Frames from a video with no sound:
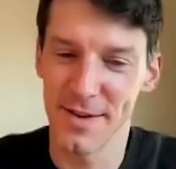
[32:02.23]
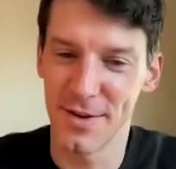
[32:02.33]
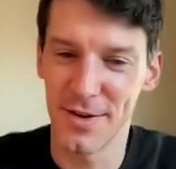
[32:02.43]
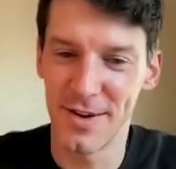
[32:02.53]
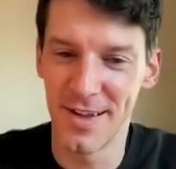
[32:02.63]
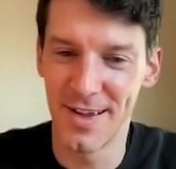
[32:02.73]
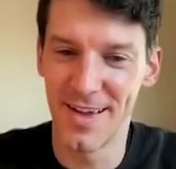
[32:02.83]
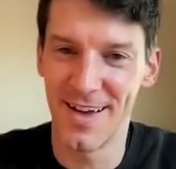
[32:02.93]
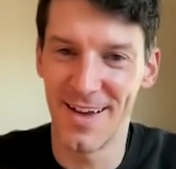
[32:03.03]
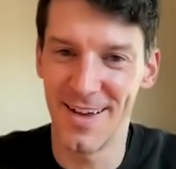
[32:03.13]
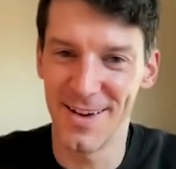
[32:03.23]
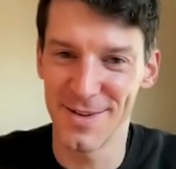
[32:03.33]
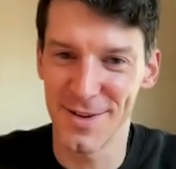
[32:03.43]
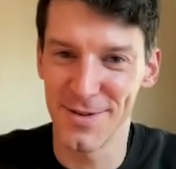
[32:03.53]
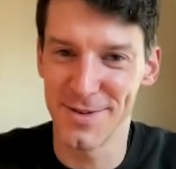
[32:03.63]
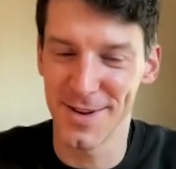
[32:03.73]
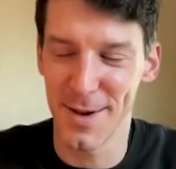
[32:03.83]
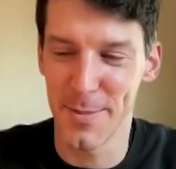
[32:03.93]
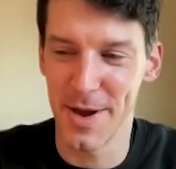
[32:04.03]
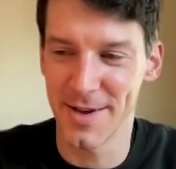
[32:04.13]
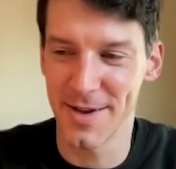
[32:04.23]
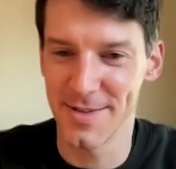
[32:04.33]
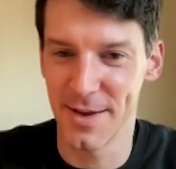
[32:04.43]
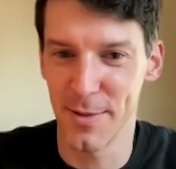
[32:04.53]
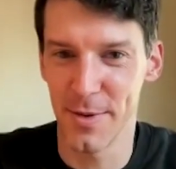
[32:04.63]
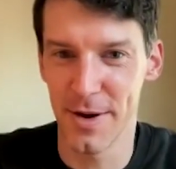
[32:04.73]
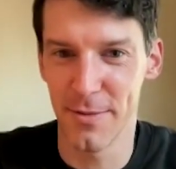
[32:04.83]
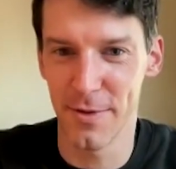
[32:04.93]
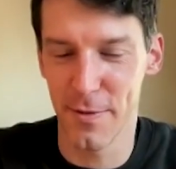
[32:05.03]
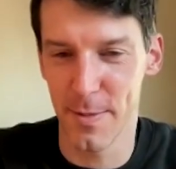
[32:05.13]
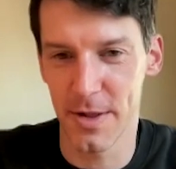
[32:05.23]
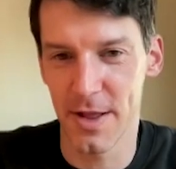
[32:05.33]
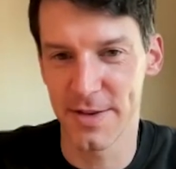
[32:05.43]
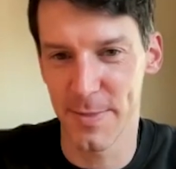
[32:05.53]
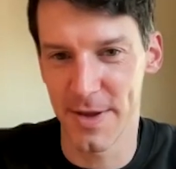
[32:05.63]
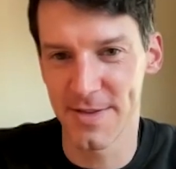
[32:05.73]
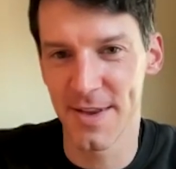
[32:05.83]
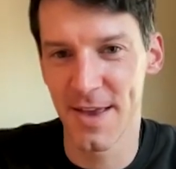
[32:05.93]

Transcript: a good uh, excuse to come back and celebrate with former classmates.